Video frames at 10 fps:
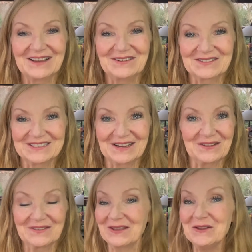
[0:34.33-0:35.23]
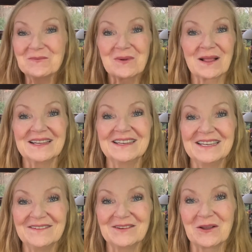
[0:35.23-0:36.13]
your sales that you probably didn't
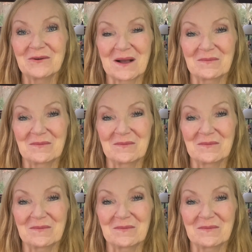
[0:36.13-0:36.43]
even know about